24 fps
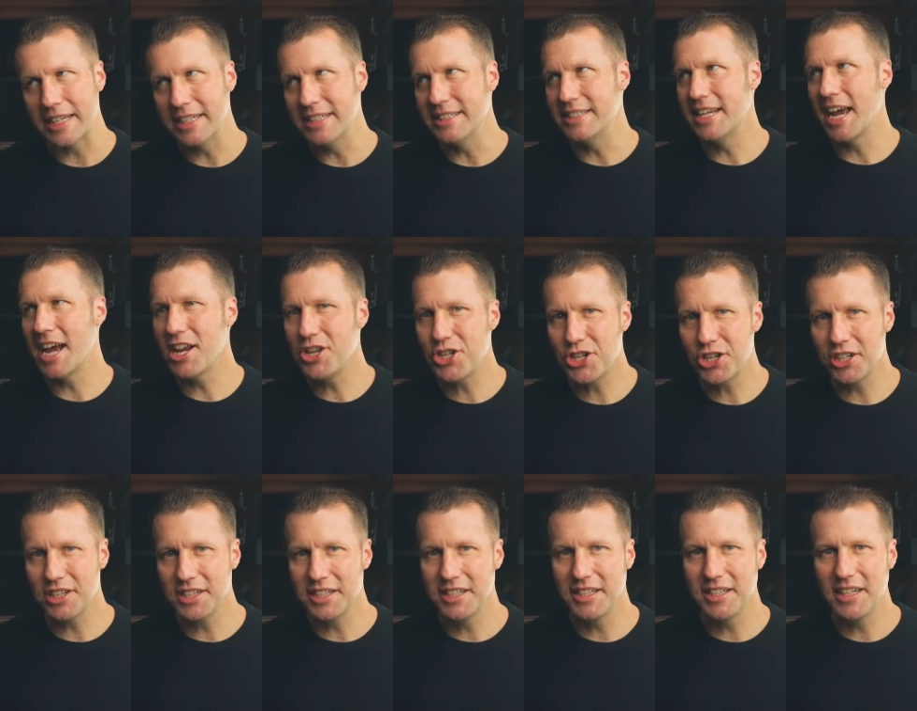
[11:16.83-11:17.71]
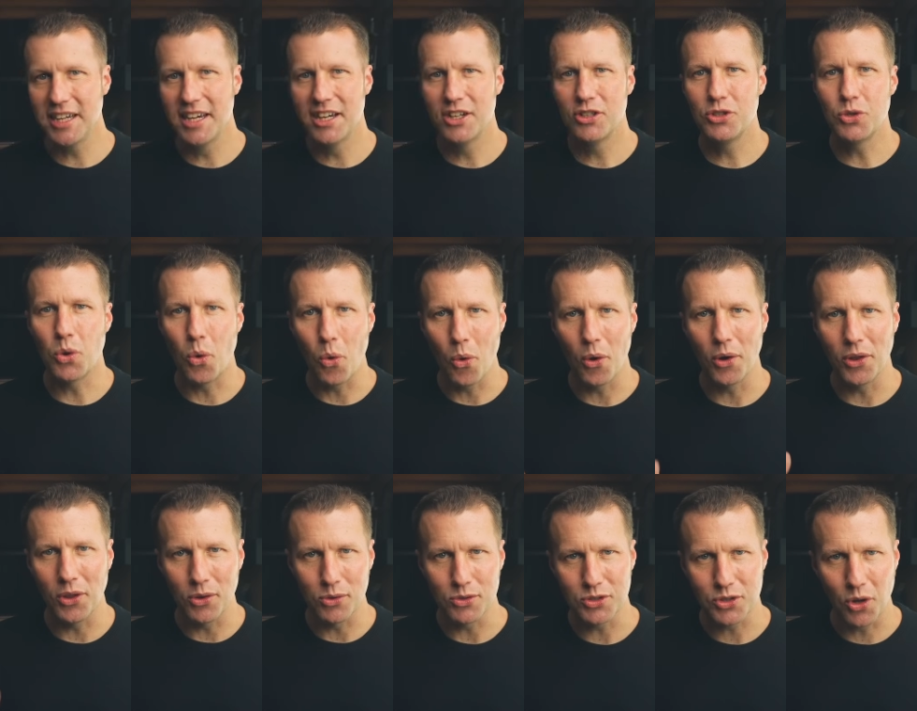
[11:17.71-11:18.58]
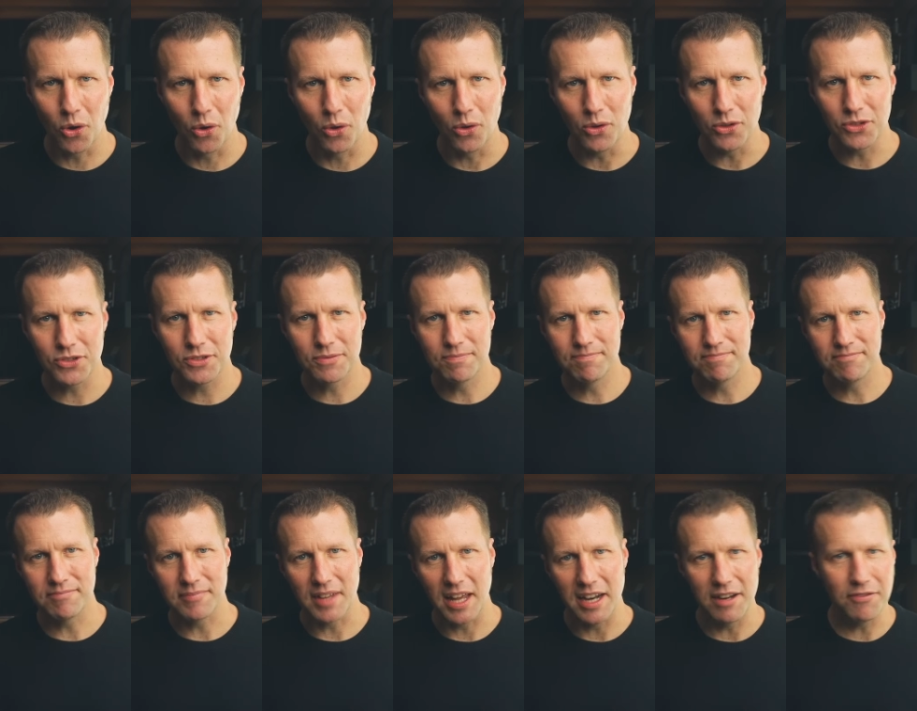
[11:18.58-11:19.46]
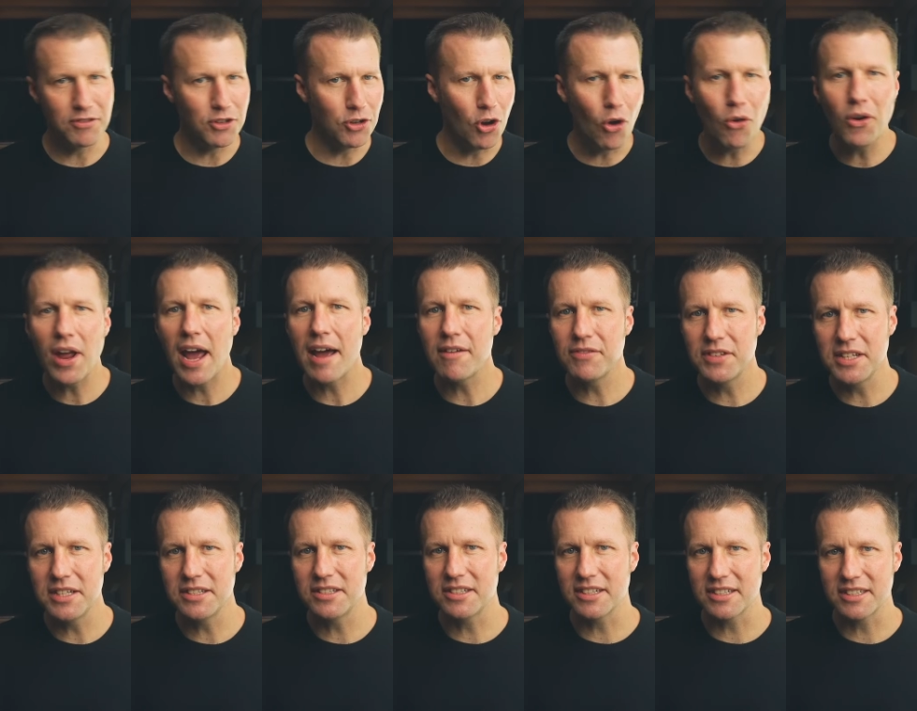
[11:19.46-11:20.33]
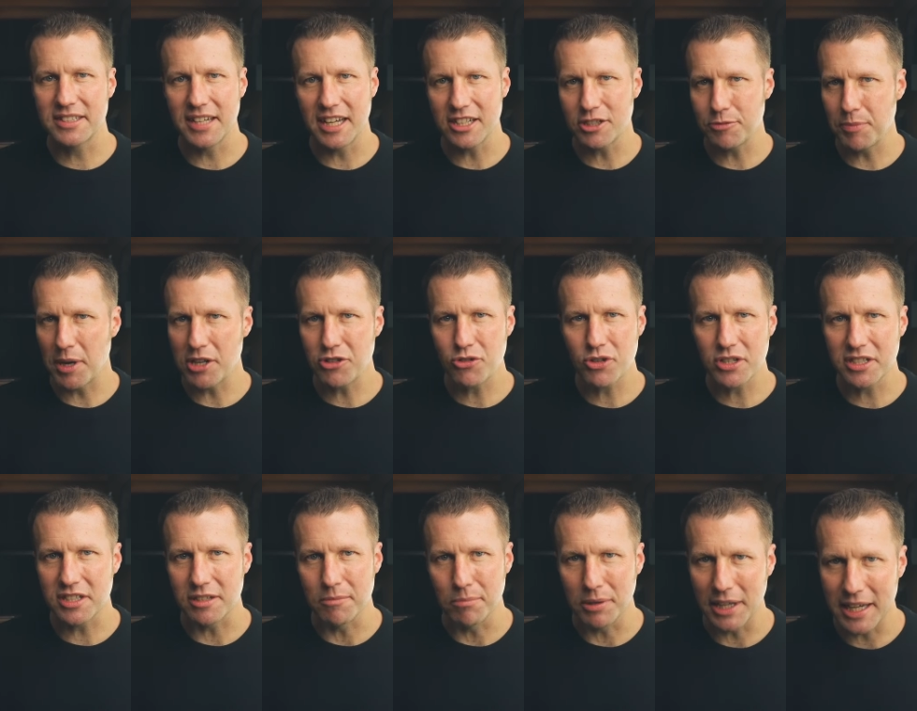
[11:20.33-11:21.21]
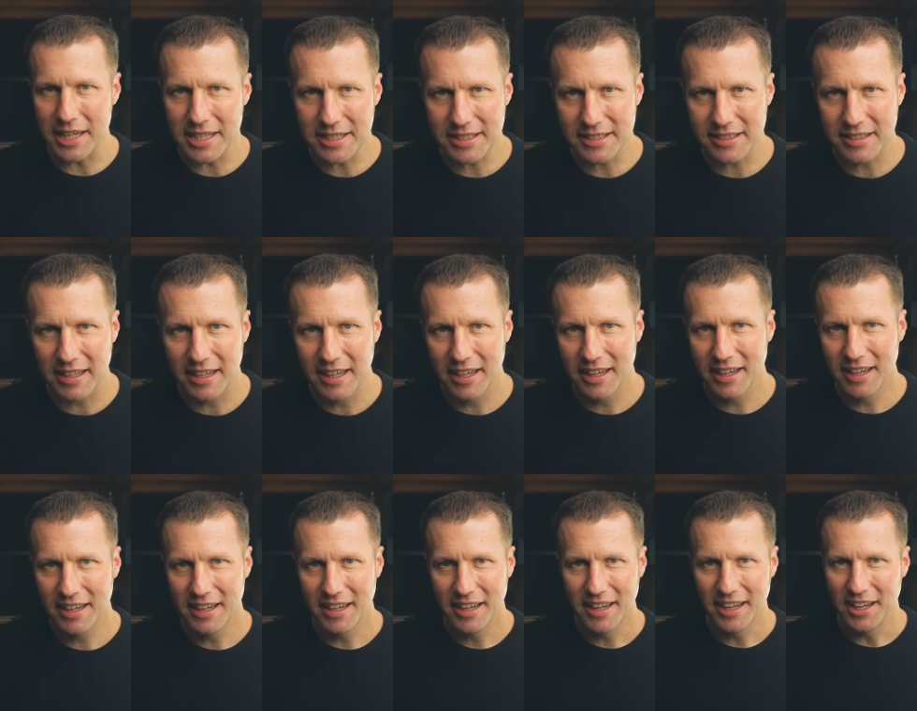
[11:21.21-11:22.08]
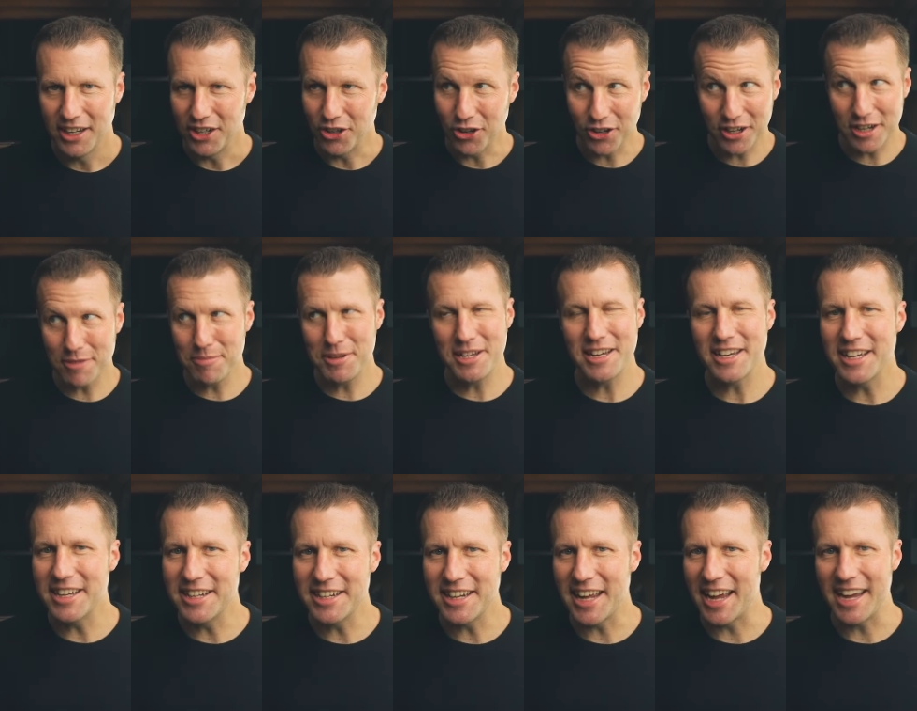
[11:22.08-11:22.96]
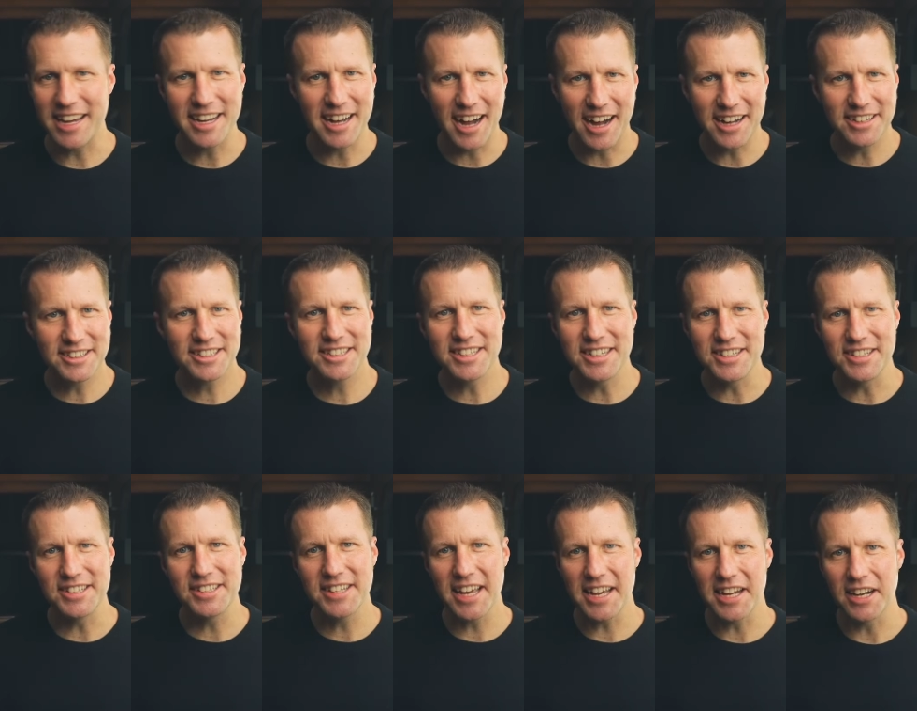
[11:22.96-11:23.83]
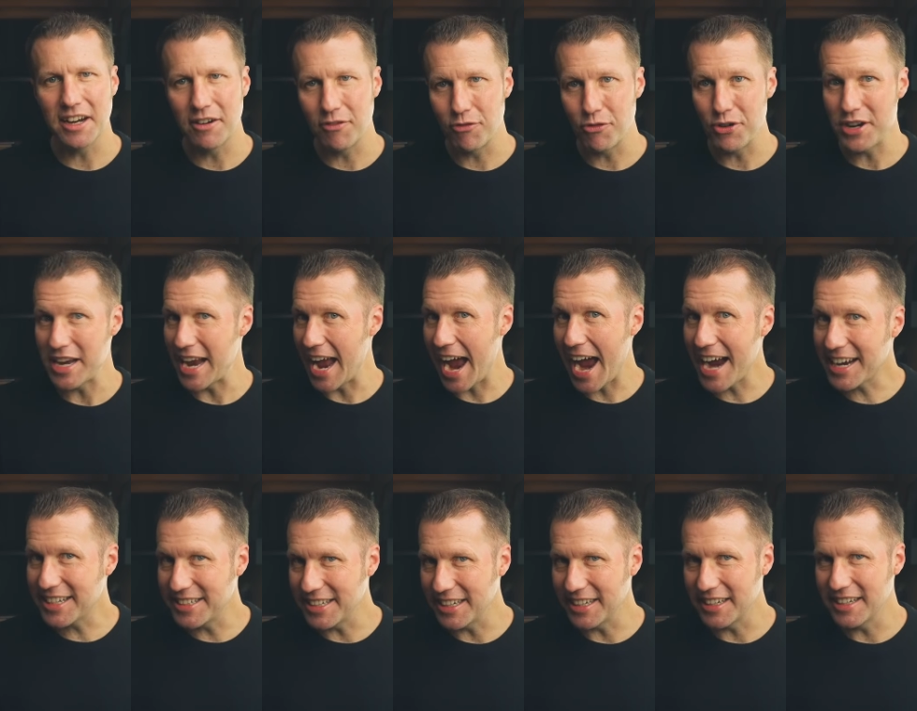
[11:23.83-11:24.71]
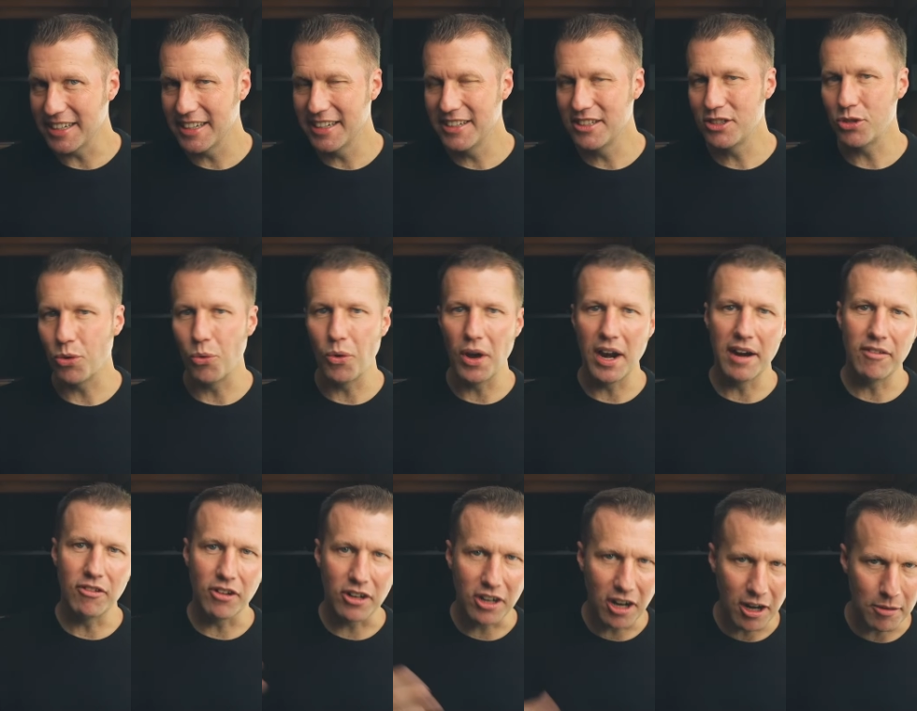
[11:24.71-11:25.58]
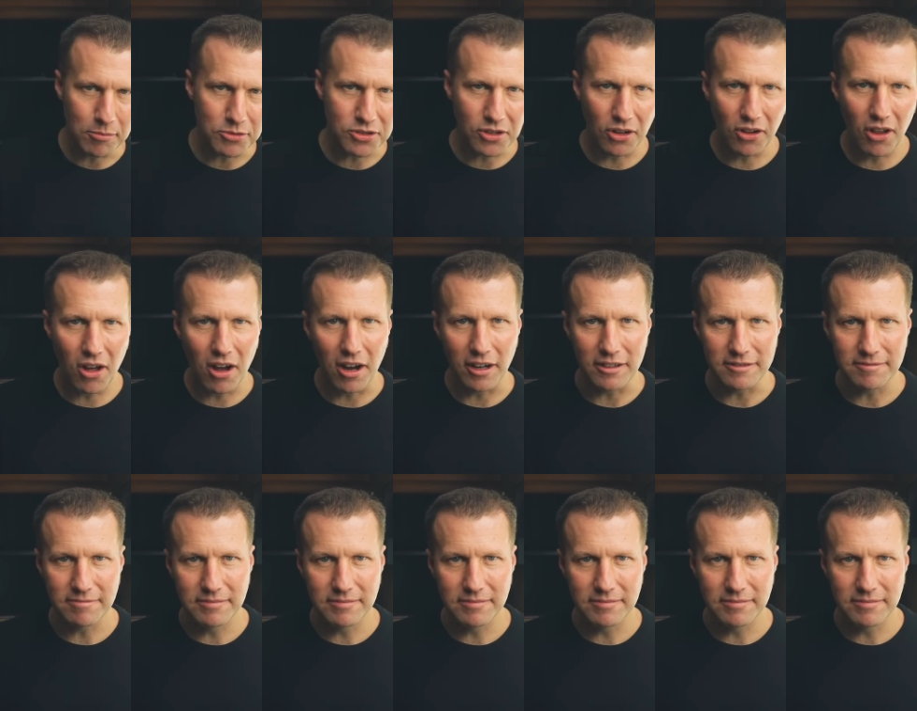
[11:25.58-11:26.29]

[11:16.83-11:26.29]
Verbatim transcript: intentionally toward those goals. And if you don't have these success metrics in place, you're gonna be in a constant state of reacting to whatever comes along.